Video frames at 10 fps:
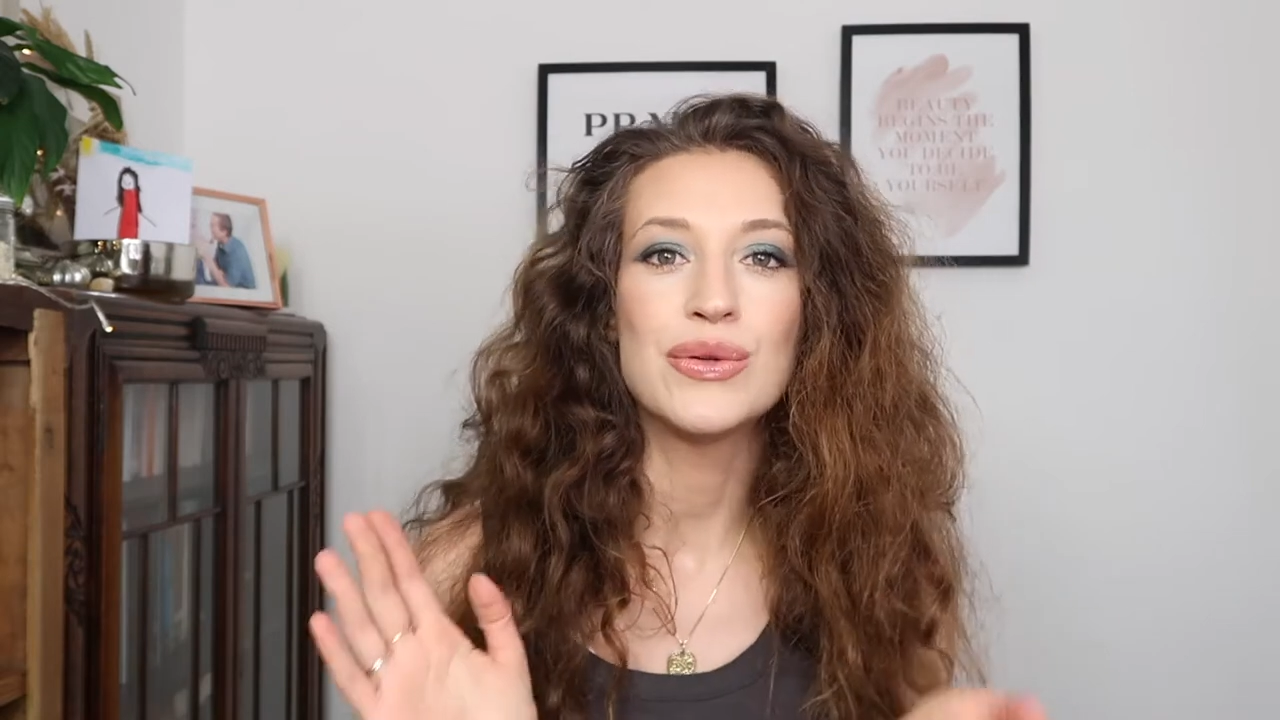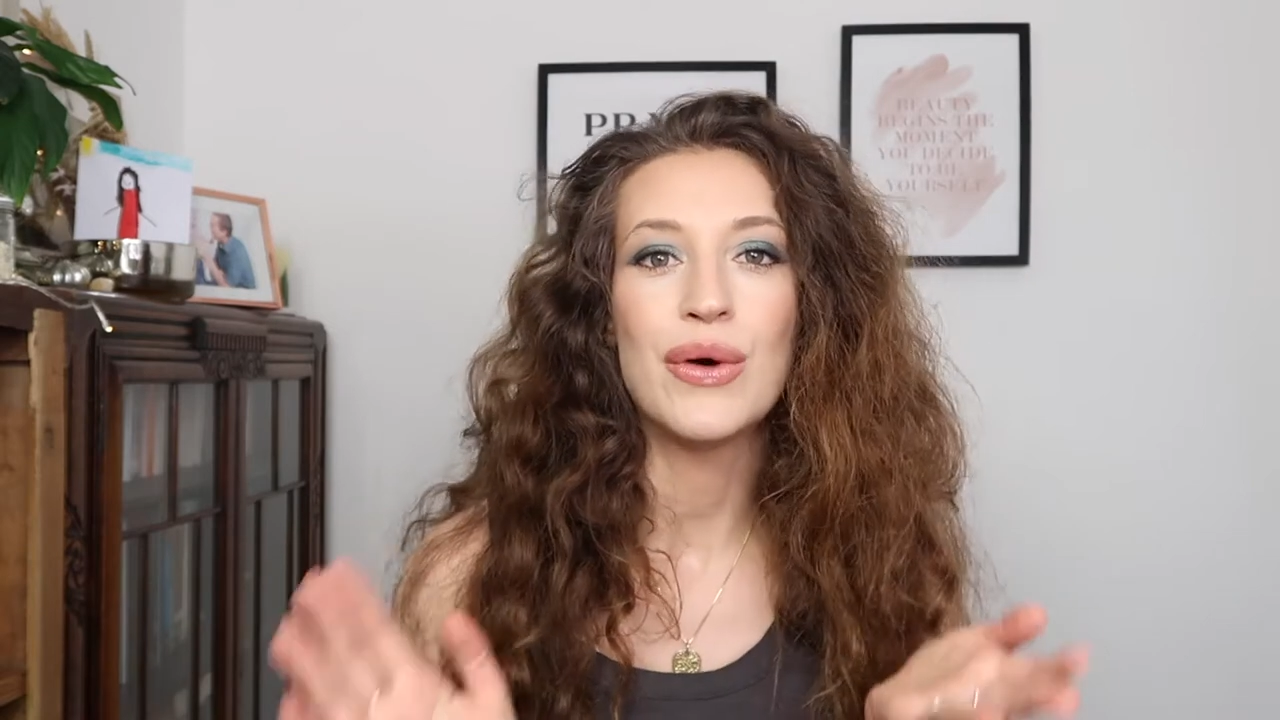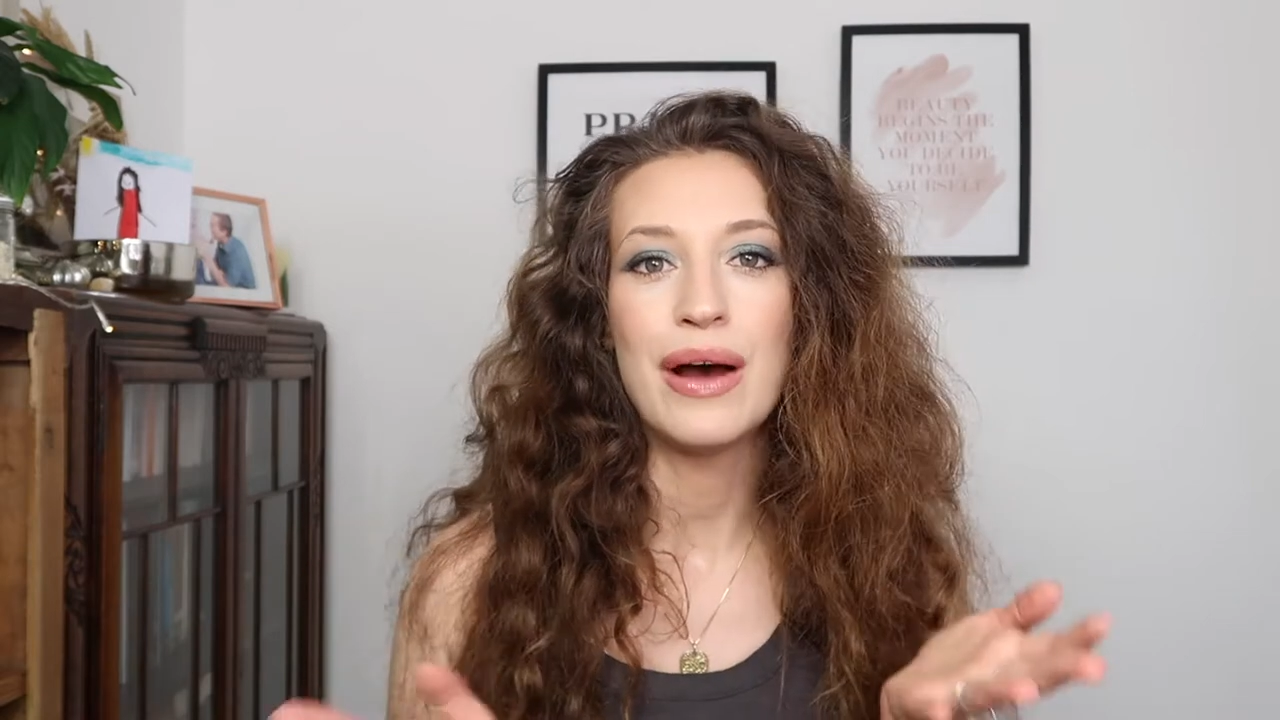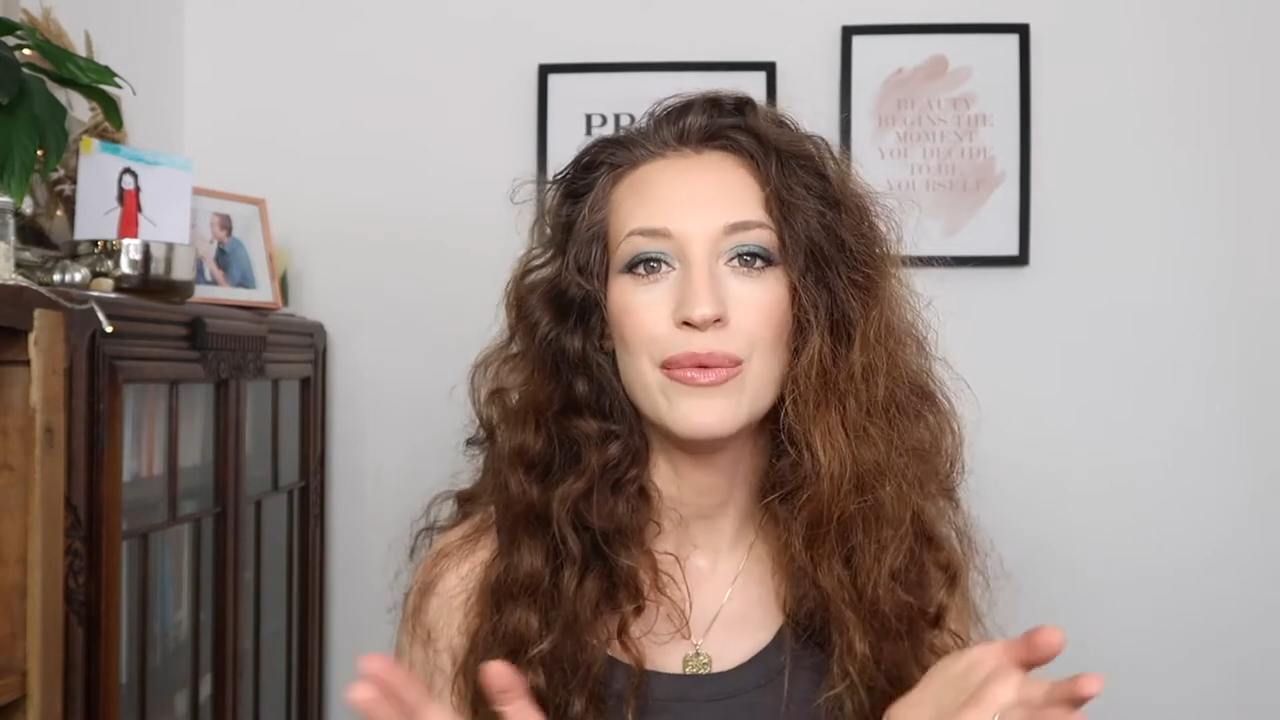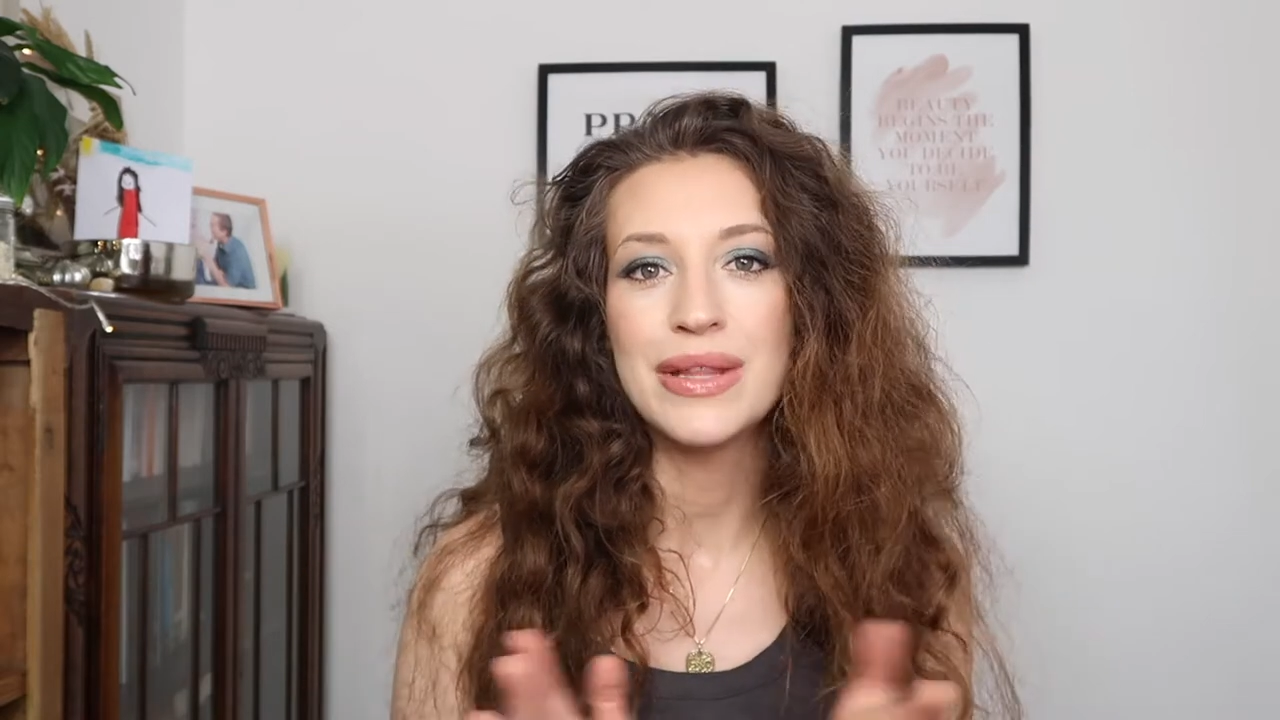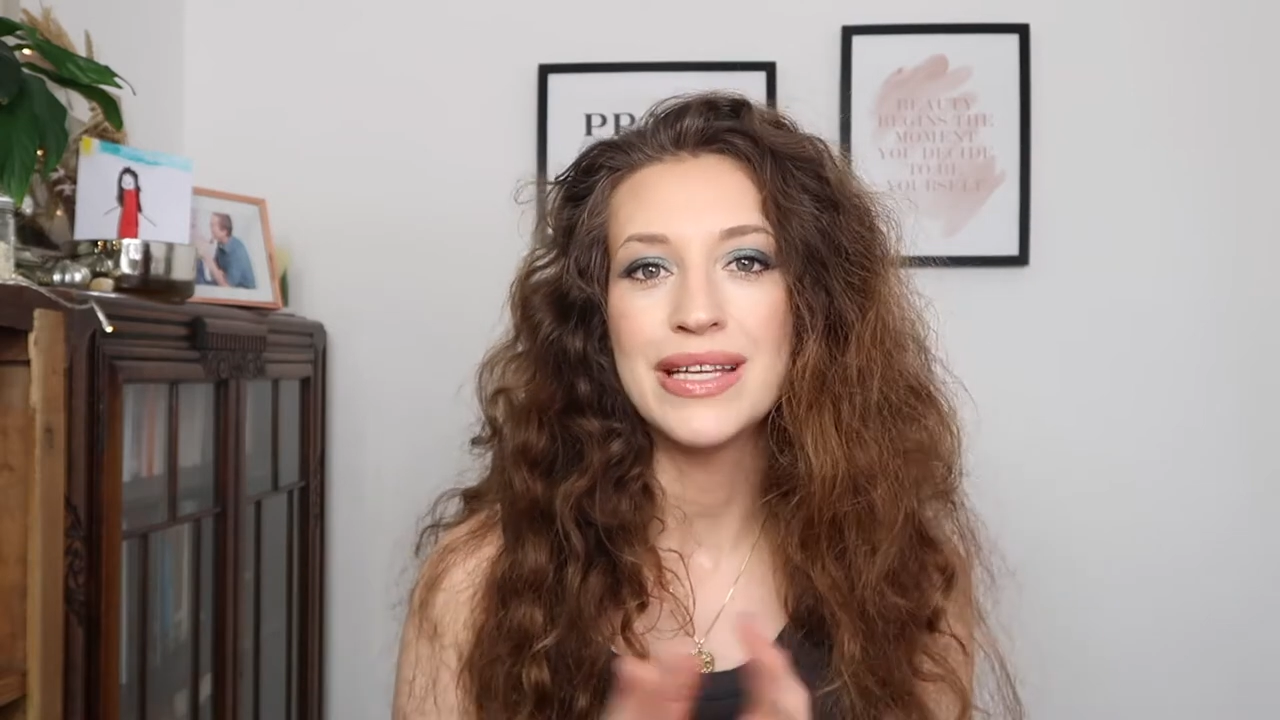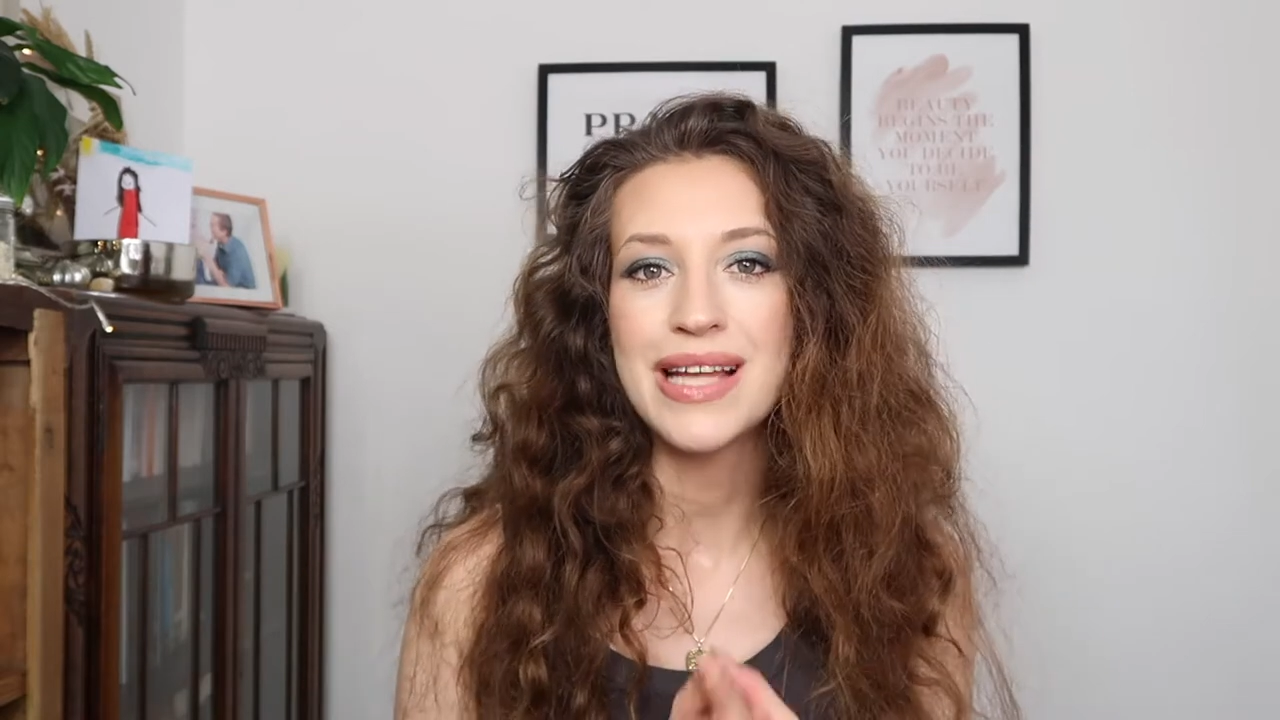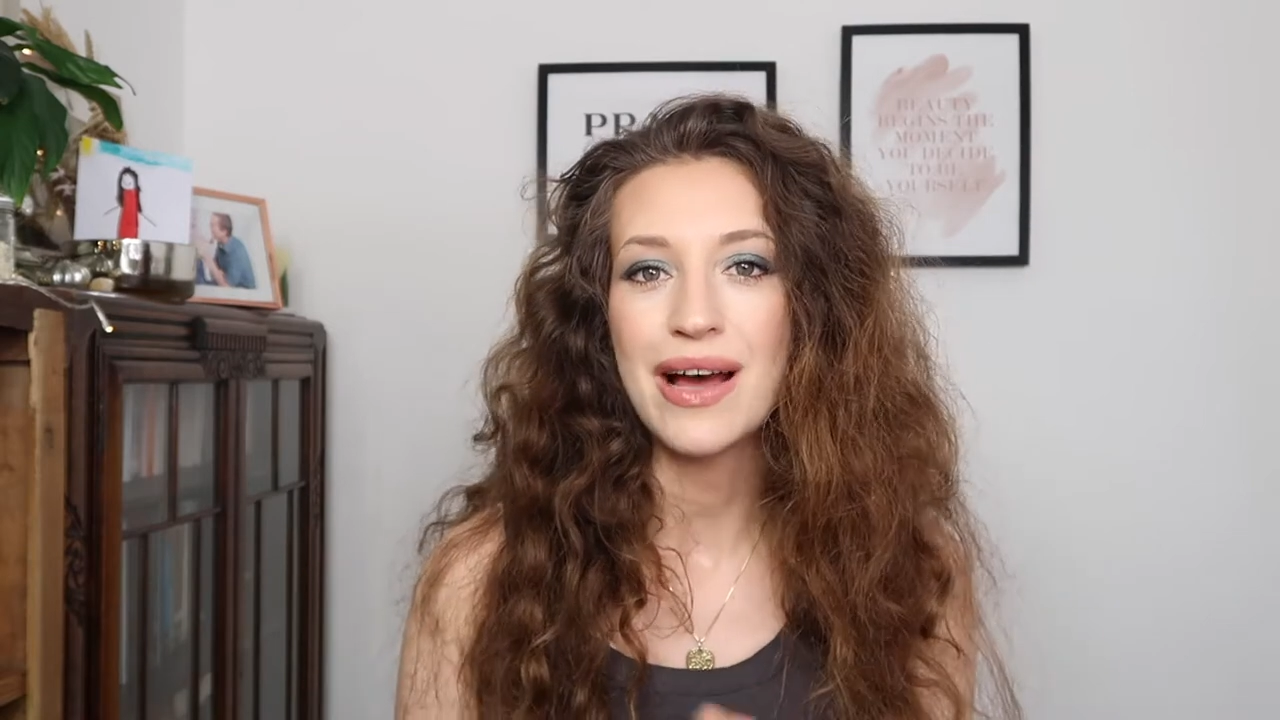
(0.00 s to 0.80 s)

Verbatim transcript: sort out with this